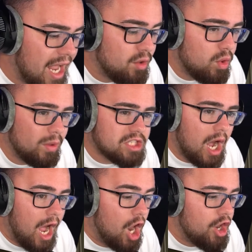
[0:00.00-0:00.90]
don't know what the-
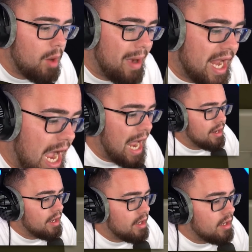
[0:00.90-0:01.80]
Oh no, my god.
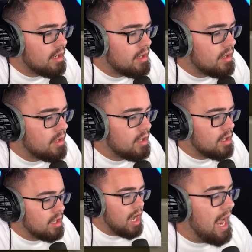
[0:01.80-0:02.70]

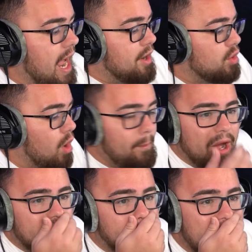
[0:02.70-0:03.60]
I, I don't know what
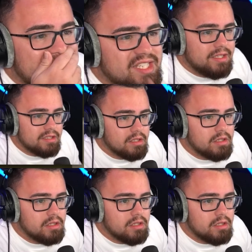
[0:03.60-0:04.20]
button to press!